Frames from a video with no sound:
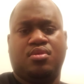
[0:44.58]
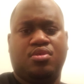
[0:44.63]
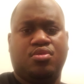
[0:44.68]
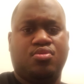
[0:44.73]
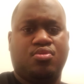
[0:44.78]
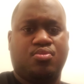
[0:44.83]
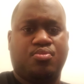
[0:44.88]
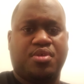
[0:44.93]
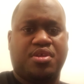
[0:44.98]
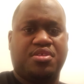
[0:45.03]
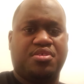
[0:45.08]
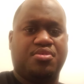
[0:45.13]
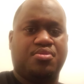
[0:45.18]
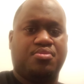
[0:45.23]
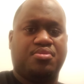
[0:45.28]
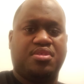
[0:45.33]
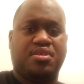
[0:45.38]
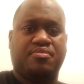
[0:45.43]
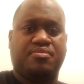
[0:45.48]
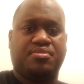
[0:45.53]
here on
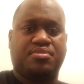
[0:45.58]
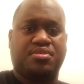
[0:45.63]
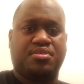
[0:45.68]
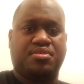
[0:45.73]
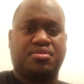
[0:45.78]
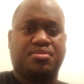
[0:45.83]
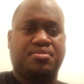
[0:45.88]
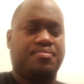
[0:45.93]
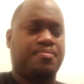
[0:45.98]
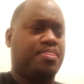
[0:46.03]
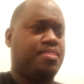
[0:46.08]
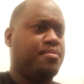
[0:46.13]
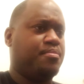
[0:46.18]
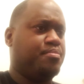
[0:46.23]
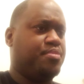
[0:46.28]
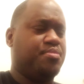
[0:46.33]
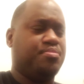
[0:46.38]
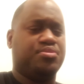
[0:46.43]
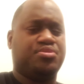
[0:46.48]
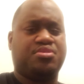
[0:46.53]
radio and everything.
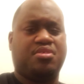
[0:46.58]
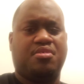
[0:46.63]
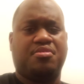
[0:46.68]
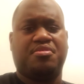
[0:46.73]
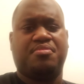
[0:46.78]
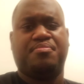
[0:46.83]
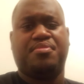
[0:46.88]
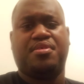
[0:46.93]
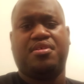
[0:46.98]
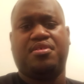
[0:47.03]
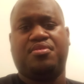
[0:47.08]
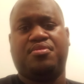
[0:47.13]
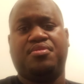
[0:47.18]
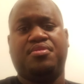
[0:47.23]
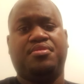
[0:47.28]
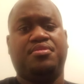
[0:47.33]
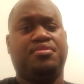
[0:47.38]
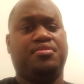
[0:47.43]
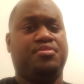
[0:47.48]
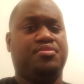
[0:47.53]
People talking about,
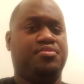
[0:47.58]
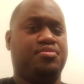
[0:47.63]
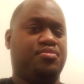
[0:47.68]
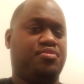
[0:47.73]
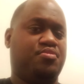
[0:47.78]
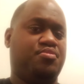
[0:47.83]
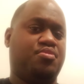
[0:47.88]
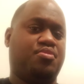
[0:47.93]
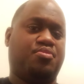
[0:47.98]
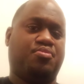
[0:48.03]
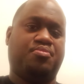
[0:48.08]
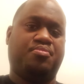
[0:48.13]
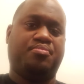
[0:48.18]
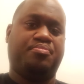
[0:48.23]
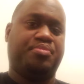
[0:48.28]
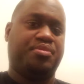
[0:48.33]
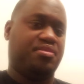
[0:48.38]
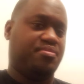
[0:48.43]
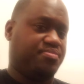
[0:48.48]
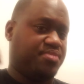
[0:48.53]
you know,
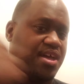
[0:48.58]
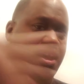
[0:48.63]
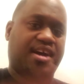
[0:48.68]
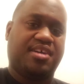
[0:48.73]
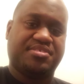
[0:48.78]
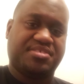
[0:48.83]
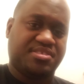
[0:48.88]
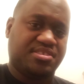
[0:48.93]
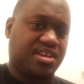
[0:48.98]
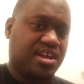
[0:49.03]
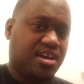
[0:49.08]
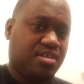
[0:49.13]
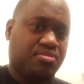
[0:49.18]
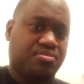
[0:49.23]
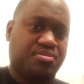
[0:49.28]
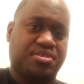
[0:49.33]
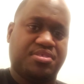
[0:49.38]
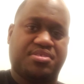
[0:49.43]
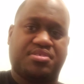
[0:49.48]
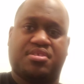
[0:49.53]
put a thousand down
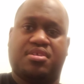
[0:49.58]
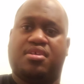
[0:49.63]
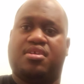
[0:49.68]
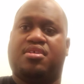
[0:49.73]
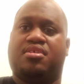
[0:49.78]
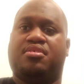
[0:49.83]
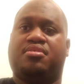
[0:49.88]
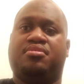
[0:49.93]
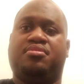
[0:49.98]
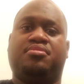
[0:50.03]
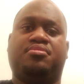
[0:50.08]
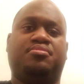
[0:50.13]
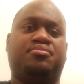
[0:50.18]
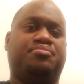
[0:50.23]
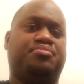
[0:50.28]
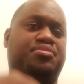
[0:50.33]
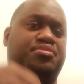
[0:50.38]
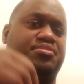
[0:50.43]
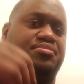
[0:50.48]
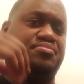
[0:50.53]
on this car,
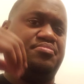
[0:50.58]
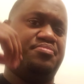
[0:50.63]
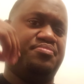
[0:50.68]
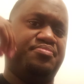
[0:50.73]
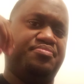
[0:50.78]
put